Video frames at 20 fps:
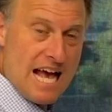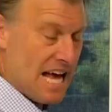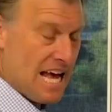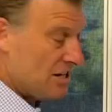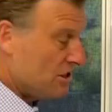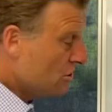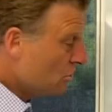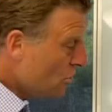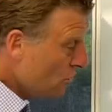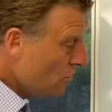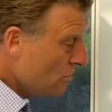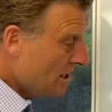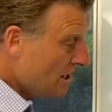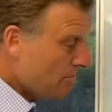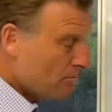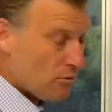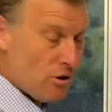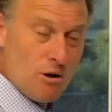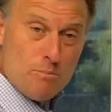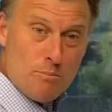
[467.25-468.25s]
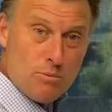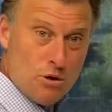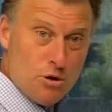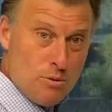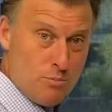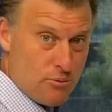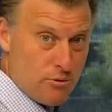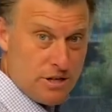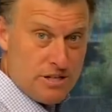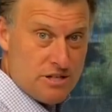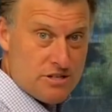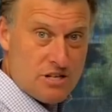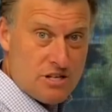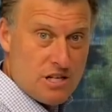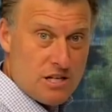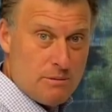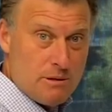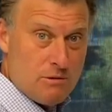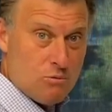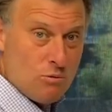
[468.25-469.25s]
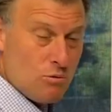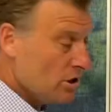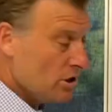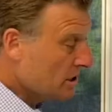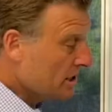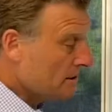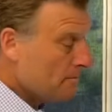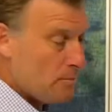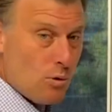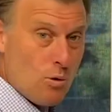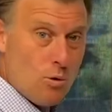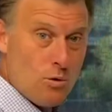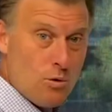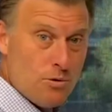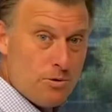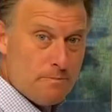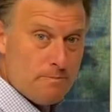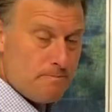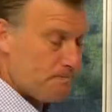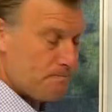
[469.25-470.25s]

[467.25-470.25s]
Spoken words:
and to their blueprint is going to be really important.